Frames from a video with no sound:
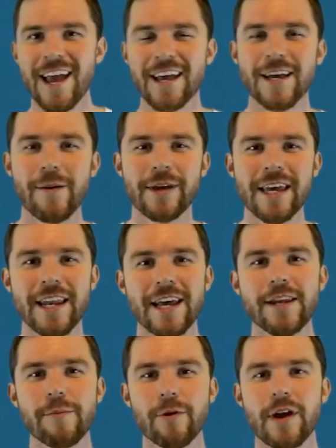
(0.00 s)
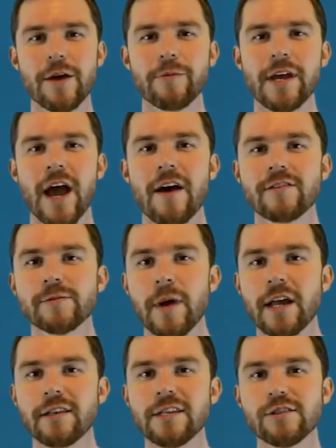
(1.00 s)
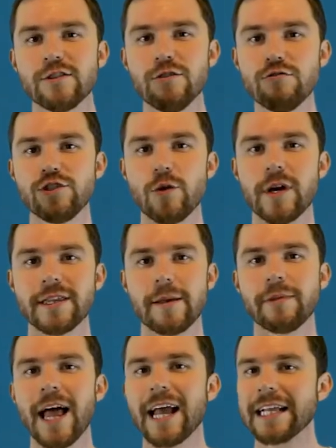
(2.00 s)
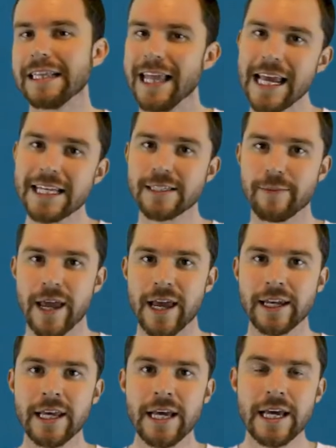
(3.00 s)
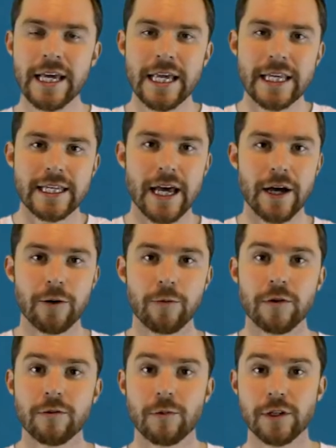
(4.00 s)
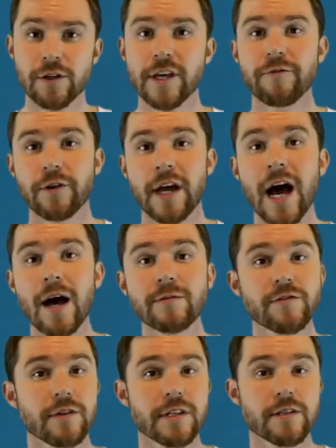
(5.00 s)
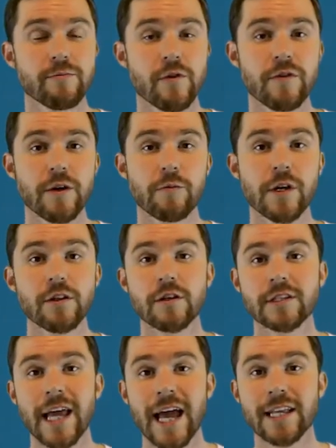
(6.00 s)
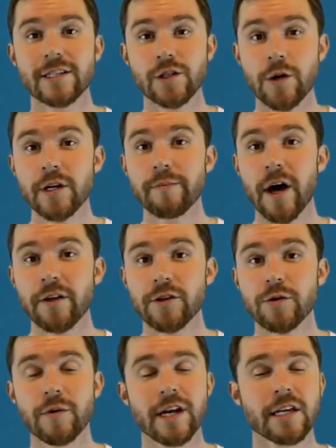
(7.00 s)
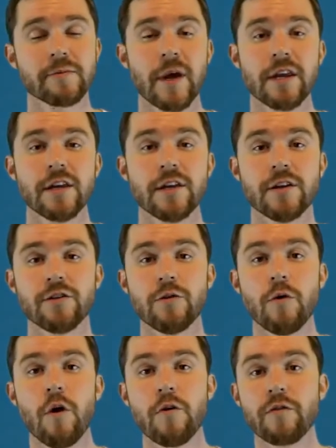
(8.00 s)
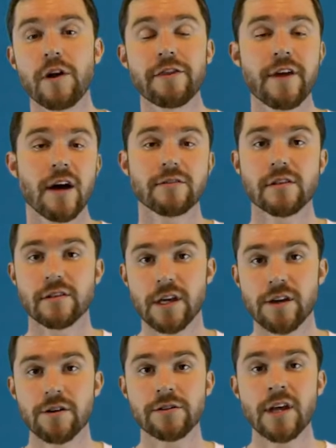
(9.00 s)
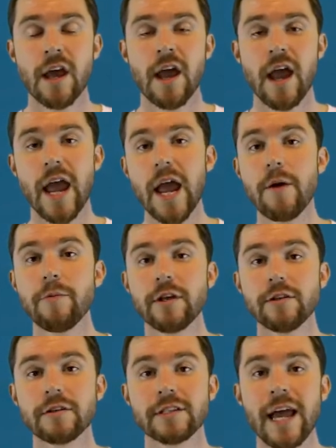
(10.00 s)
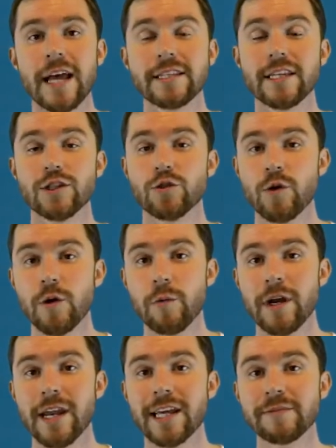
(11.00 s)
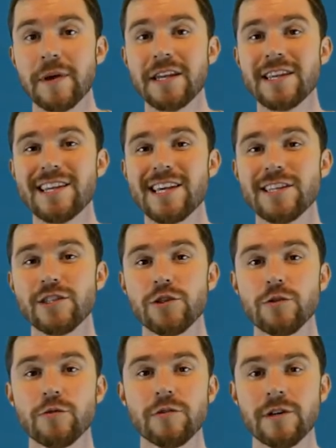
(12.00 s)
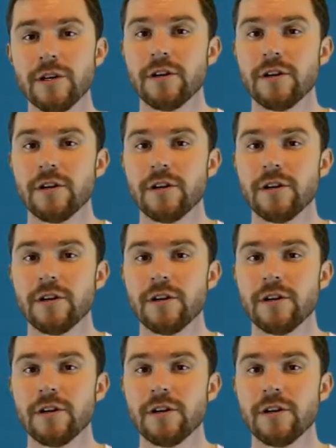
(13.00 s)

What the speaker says: And coming in at number 8, we have Spike Lee's new joint, The Blackkklansman. Now, when looking for comps for this movie, we looked at Sorry to Bother You when it expanded into over 1,000 theaters, and we looked at Detroit when it expanded into